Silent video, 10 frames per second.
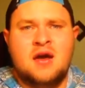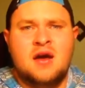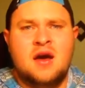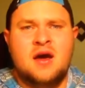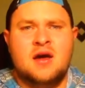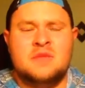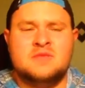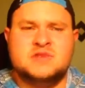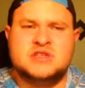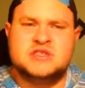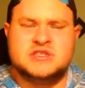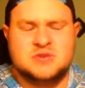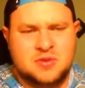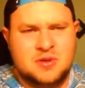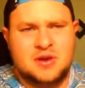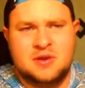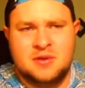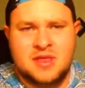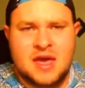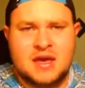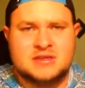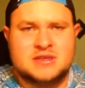just to support you in that.